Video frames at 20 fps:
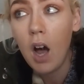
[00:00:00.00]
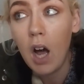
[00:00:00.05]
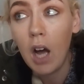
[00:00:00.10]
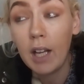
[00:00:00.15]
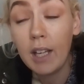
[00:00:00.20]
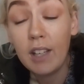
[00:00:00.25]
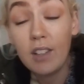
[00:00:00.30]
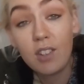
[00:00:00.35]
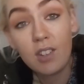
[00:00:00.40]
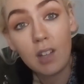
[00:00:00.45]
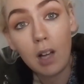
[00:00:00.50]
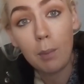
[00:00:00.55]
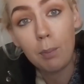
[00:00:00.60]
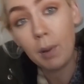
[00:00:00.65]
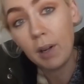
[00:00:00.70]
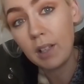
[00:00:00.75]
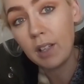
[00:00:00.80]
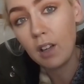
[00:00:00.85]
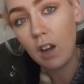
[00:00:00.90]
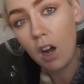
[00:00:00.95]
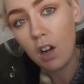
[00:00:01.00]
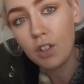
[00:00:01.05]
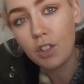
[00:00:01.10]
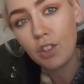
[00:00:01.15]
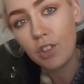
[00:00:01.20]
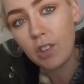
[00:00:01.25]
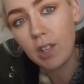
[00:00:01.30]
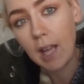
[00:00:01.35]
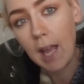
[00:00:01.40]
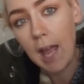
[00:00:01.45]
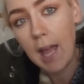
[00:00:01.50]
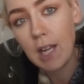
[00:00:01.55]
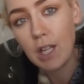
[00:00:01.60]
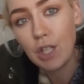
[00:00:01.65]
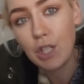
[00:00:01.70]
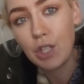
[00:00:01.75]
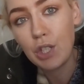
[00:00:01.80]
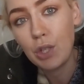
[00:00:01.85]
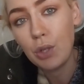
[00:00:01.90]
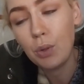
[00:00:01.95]
I need to stop by the doctor's again
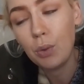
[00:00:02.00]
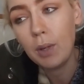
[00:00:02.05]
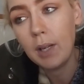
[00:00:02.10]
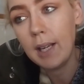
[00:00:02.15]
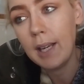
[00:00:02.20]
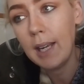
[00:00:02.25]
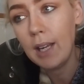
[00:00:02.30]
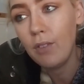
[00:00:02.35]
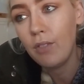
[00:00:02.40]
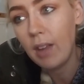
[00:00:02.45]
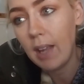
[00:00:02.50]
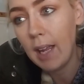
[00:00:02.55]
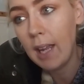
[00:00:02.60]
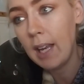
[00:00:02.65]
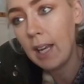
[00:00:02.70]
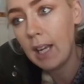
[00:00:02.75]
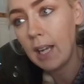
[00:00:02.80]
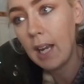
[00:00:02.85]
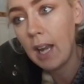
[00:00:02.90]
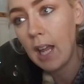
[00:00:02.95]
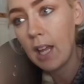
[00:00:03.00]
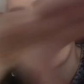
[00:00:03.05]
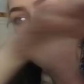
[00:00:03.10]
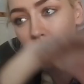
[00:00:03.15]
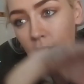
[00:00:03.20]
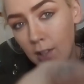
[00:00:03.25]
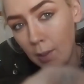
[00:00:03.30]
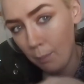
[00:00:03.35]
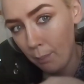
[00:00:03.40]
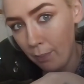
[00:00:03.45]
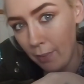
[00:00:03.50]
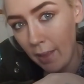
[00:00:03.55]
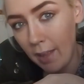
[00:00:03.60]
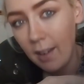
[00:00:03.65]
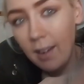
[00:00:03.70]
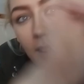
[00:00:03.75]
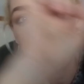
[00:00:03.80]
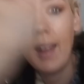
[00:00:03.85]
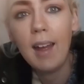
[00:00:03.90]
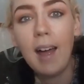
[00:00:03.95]
to leave in something
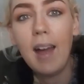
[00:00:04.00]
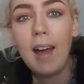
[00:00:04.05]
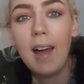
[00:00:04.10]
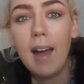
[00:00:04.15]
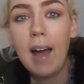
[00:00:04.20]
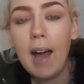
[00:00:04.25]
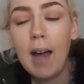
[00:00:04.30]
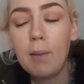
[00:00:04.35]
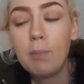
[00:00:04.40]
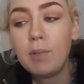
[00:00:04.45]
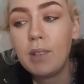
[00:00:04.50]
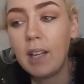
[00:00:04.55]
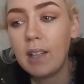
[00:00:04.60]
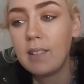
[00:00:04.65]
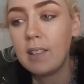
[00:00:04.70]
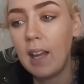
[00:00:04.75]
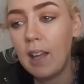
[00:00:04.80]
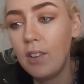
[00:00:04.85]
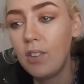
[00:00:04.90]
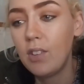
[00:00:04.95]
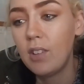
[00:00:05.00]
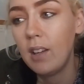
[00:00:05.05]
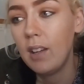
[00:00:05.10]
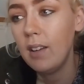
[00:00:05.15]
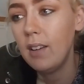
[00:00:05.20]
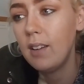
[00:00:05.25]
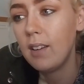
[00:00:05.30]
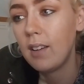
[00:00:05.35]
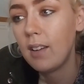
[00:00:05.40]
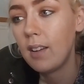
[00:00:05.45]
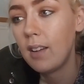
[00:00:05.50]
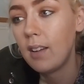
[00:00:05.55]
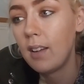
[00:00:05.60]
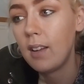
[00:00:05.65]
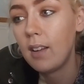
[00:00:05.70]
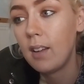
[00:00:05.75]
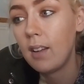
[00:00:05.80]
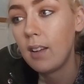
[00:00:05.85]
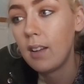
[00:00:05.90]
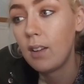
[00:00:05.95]
to get tested. Do you
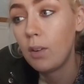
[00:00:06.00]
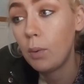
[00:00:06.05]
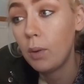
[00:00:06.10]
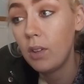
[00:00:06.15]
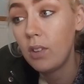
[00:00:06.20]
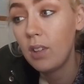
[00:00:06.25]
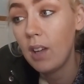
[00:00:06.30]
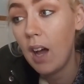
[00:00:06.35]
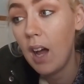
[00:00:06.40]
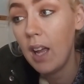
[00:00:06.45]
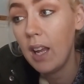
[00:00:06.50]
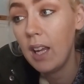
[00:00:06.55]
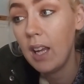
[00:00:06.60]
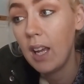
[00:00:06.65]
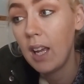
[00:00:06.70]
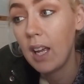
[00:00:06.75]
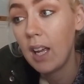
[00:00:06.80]
want to say hi?